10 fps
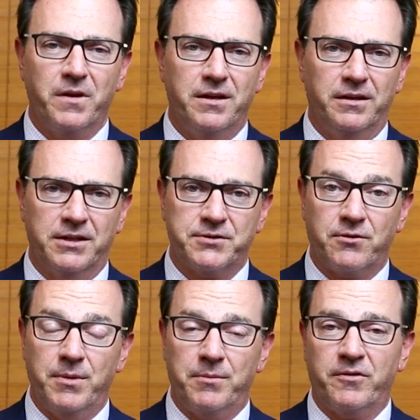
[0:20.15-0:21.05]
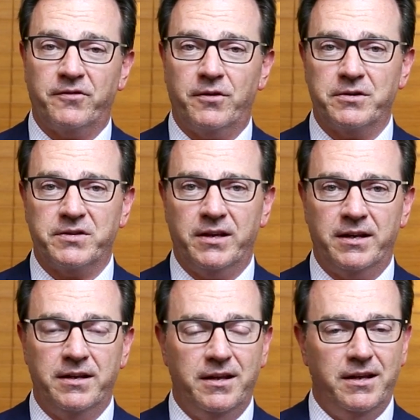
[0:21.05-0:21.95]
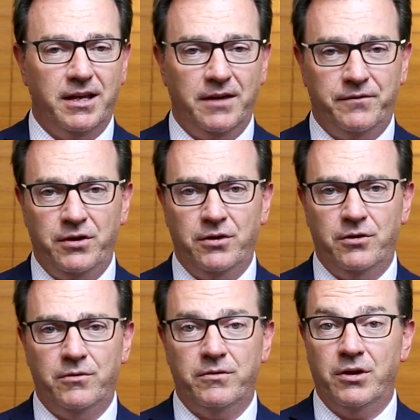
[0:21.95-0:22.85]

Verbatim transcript: And let's remember first that if you,